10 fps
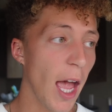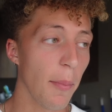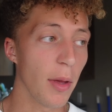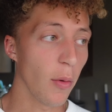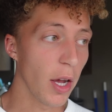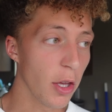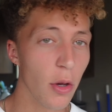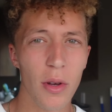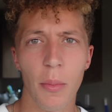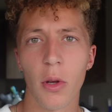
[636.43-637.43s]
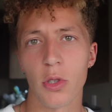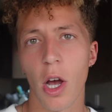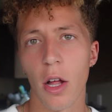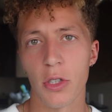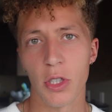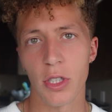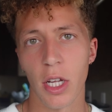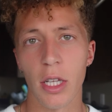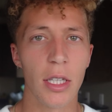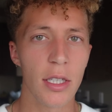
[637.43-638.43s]
At BYU and most colleges,
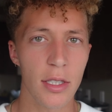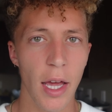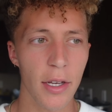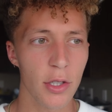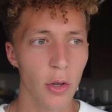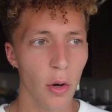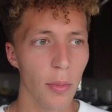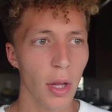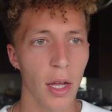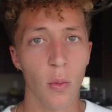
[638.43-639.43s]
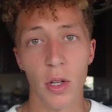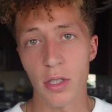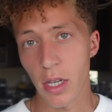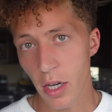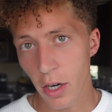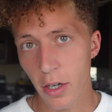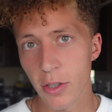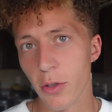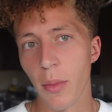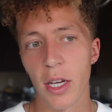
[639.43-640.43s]
they'll at least test your blood once a year
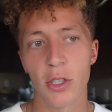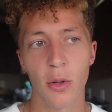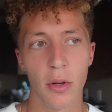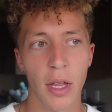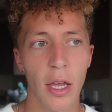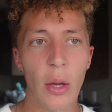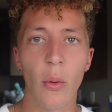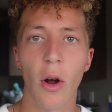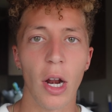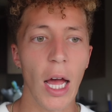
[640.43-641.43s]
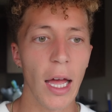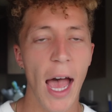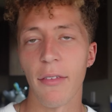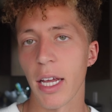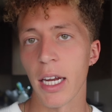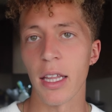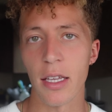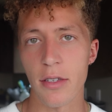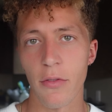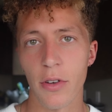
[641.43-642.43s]
to make sure that you are not having any of
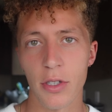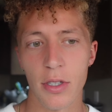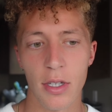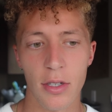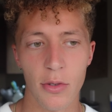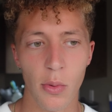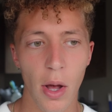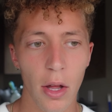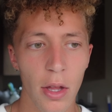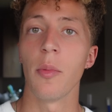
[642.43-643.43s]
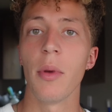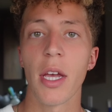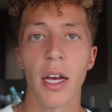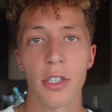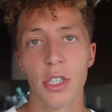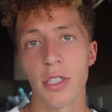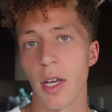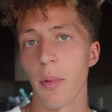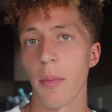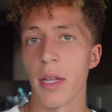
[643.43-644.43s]
these deficiencies as well. Mica, she
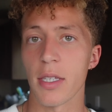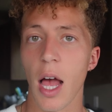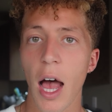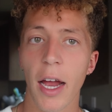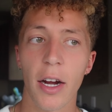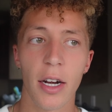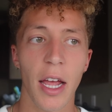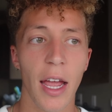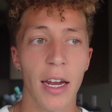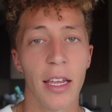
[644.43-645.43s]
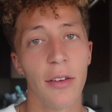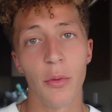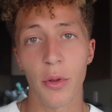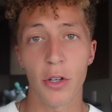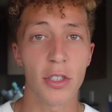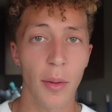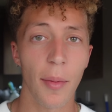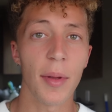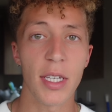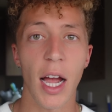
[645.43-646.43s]
supplements iron, and even with her
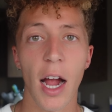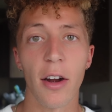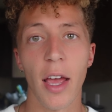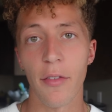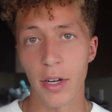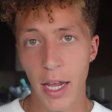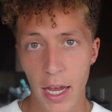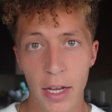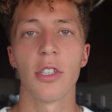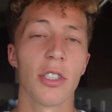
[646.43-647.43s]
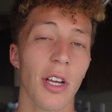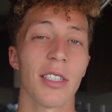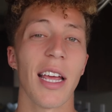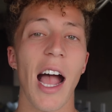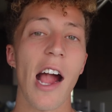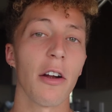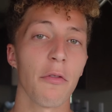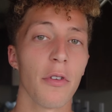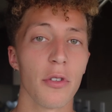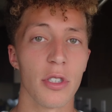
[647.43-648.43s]
supplementing iron every day, she still has to get iron
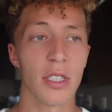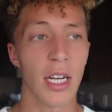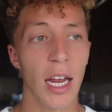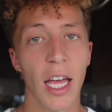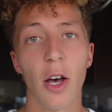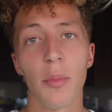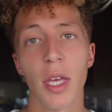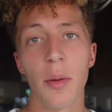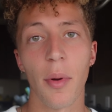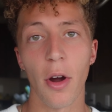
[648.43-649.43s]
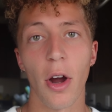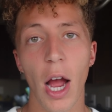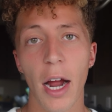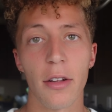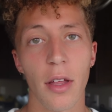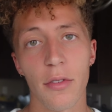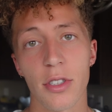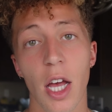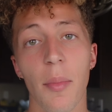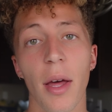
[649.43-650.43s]
infusions to kind of help keep her iron levels
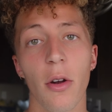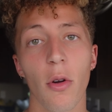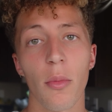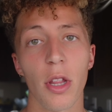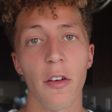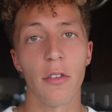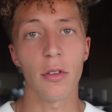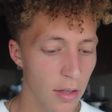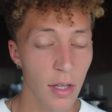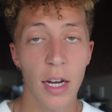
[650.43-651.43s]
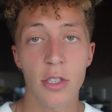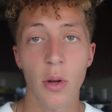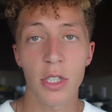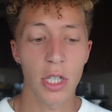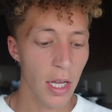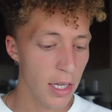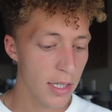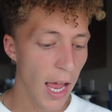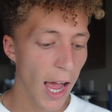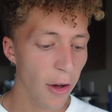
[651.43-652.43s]
up at a normal level. The next question is,
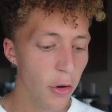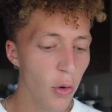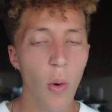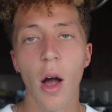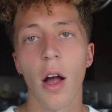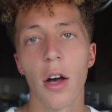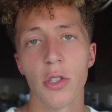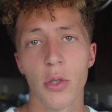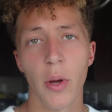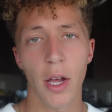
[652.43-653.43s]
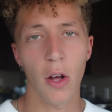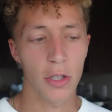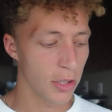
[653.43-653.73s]
how do you walk onto a college